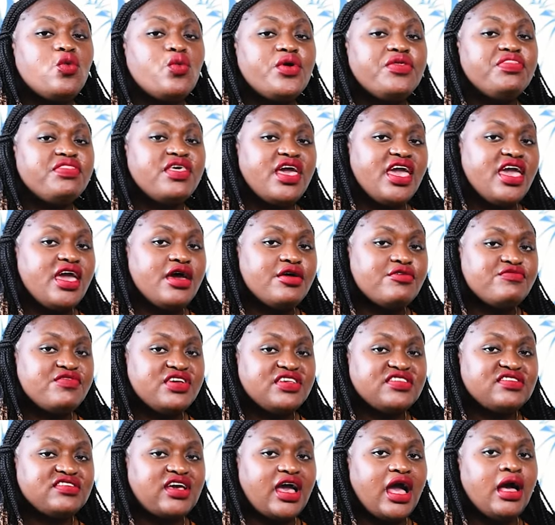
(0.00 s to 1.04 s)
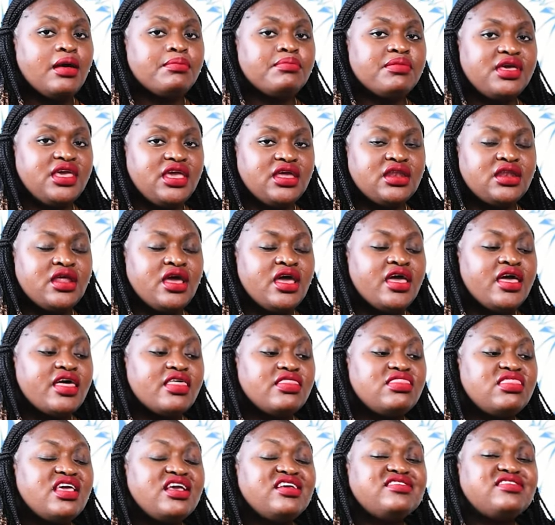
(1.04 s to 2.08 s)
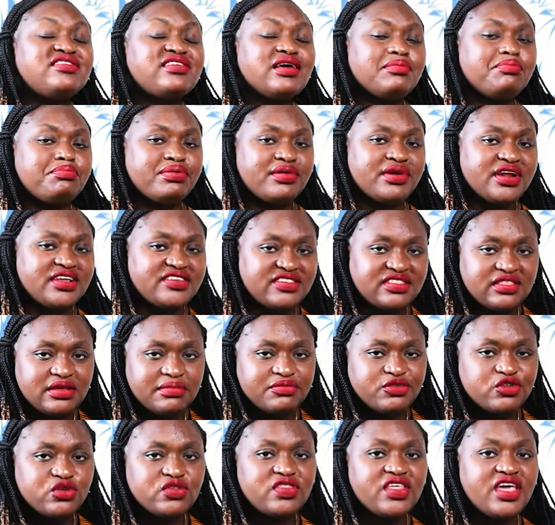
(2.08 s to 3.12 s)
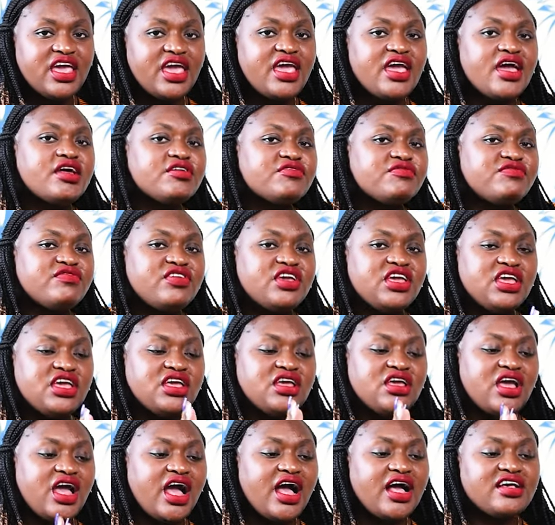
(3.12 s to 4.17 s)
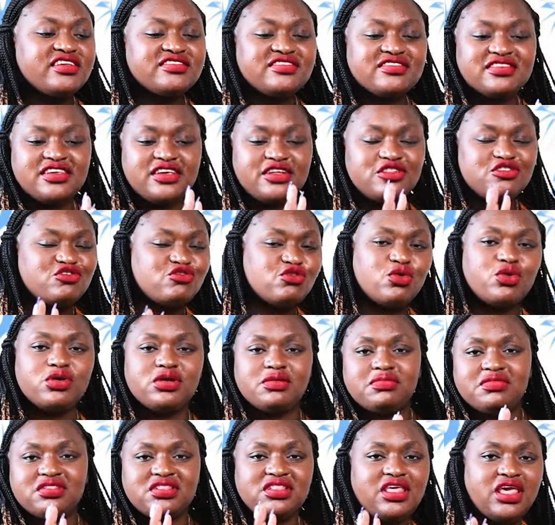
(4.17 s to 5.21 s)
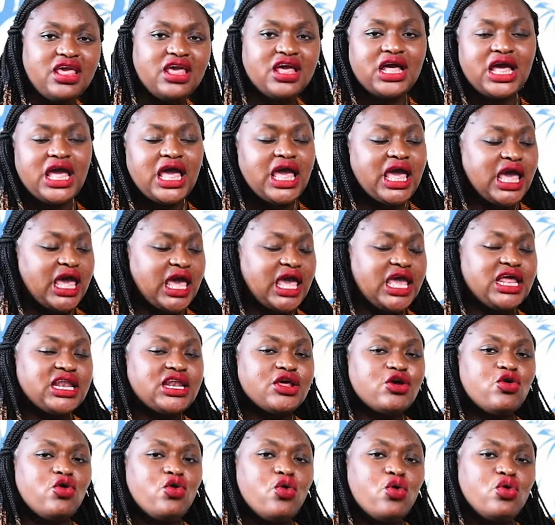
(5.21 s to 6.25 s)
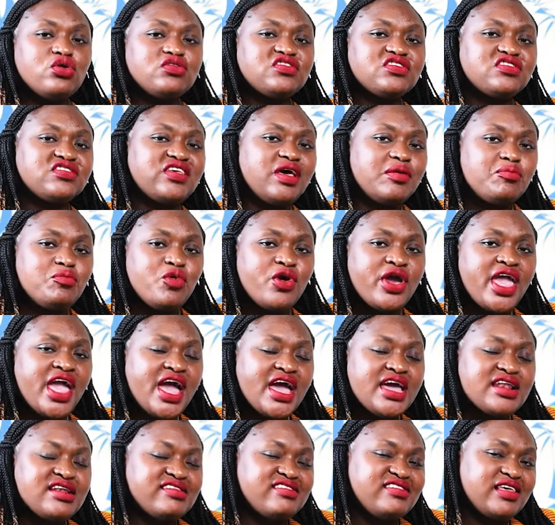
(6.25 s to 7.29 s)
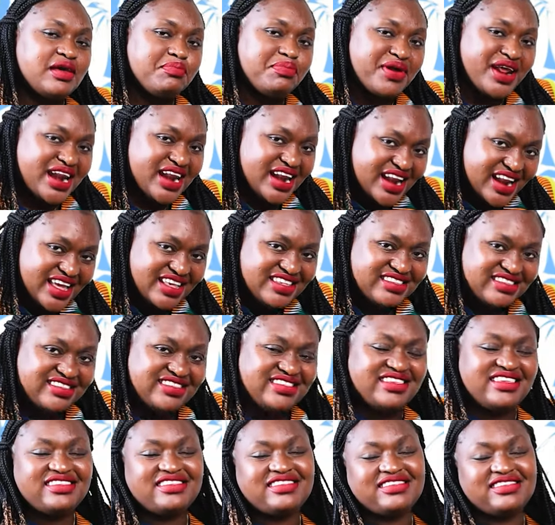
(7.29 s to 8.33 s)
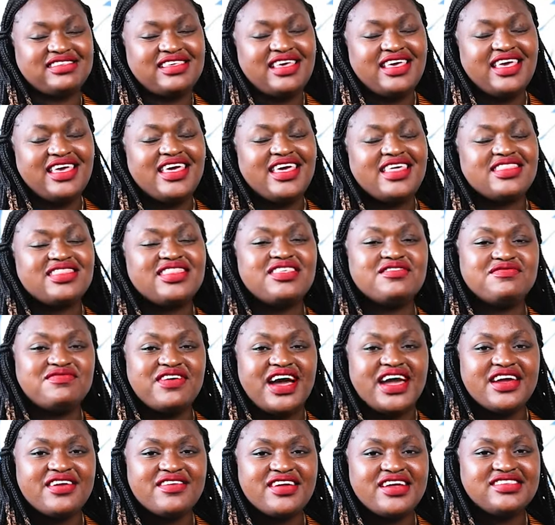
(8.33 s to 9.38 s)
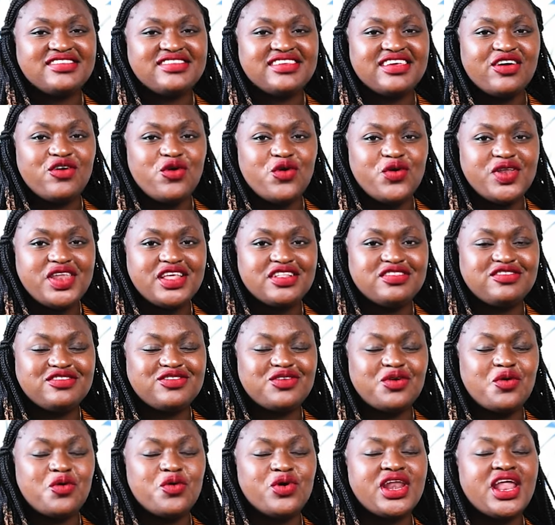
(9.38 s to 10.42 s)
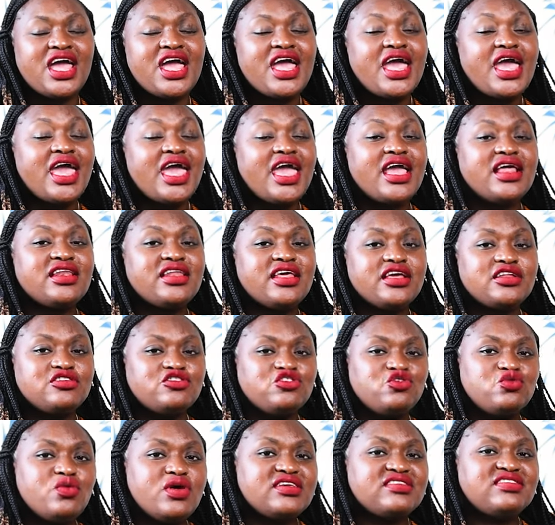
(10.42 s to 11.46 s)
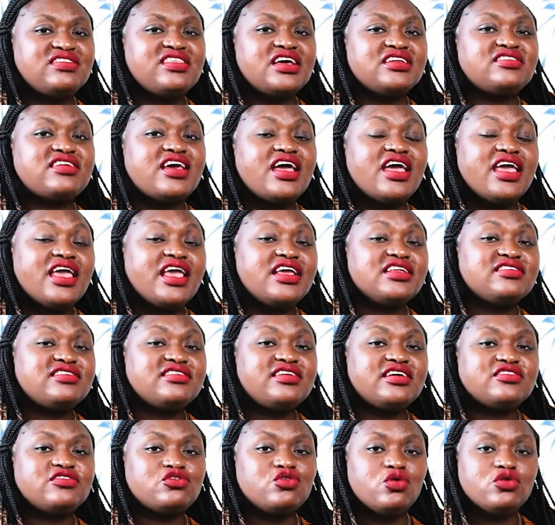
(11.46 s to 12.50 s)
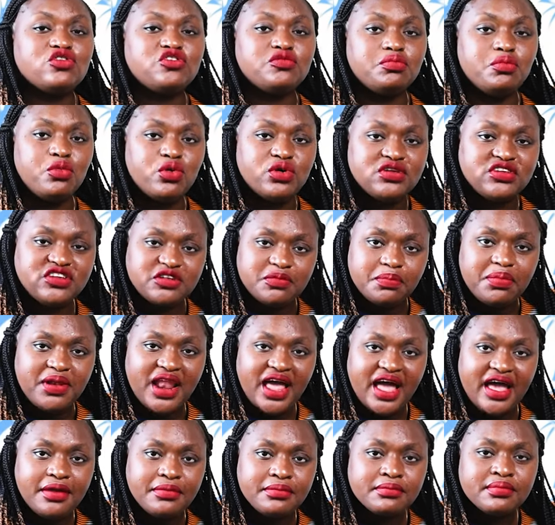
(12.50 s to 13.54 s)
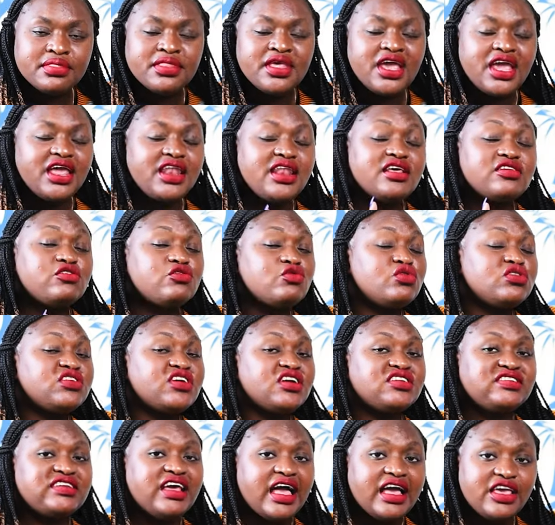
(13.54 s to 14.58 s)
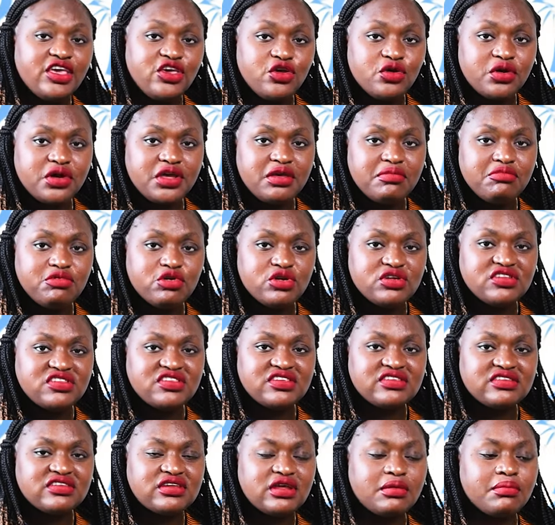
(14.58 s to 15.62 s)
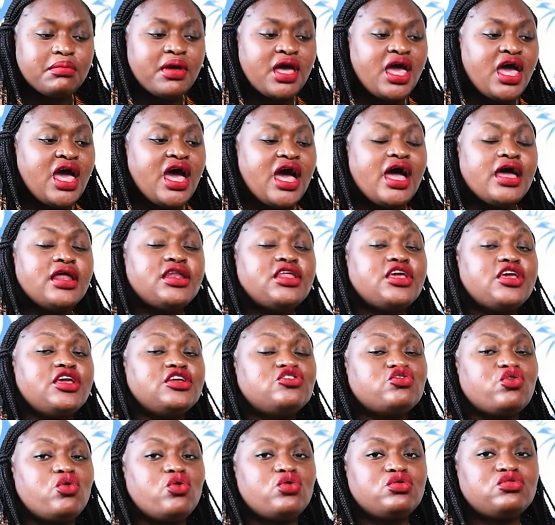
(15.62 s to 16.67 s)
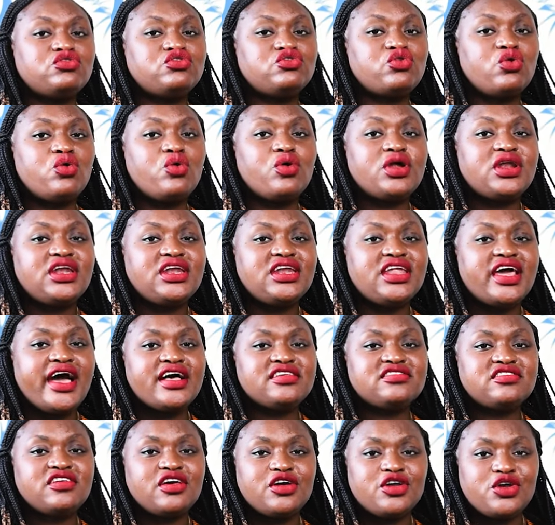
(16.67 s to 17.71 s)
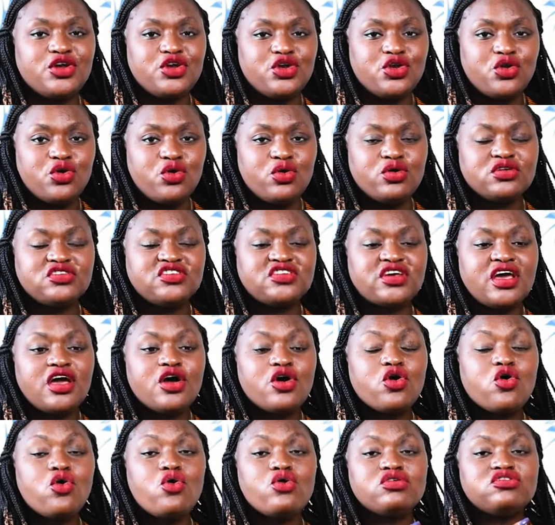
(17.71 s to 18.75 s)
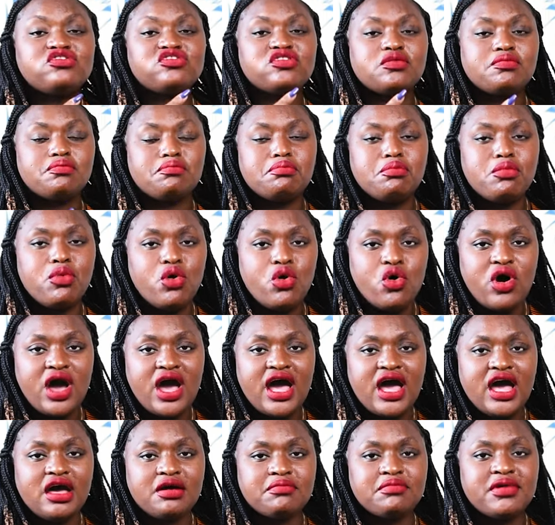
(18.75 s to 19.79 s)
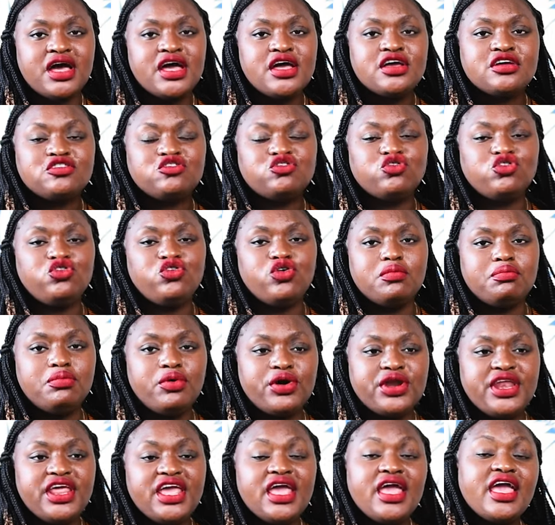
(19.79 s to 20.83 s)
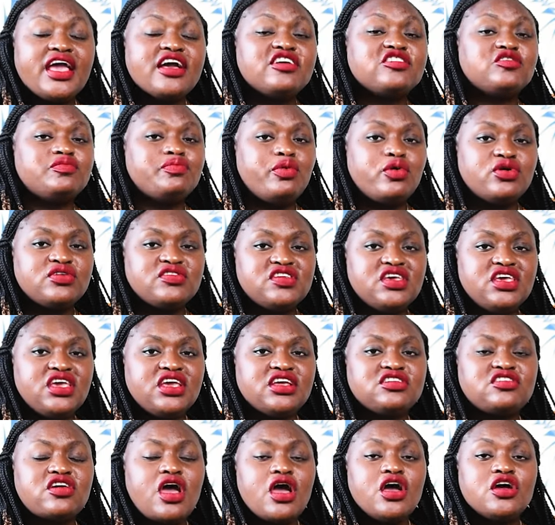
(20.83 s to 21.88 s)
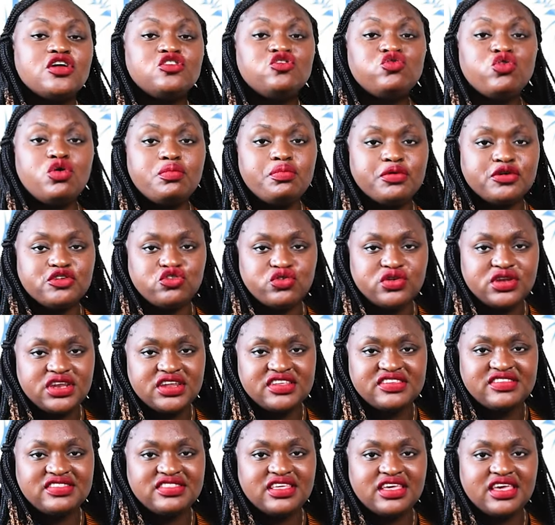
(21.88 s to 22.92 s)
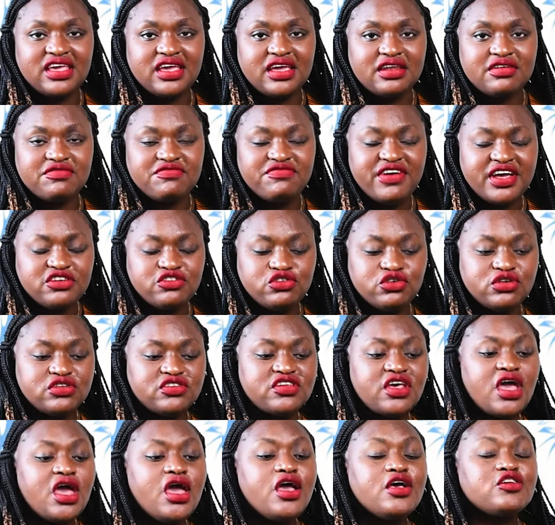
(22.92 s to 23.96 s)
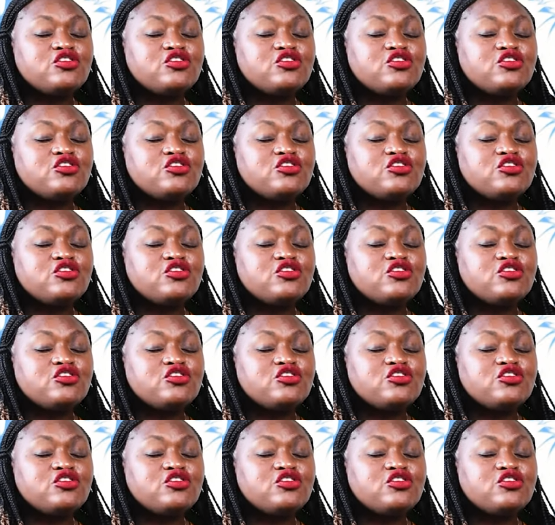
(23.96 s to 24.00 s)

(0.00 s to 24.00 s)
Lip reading: when the ARVs come in, they suppress them. So the ARV has its own thing and goes somewhere and suppresses the virus on its own and ensures that it does not multiply, it does not attack your immune system, and it also does not cause more harm to your body, exposing it to opportunistic infections.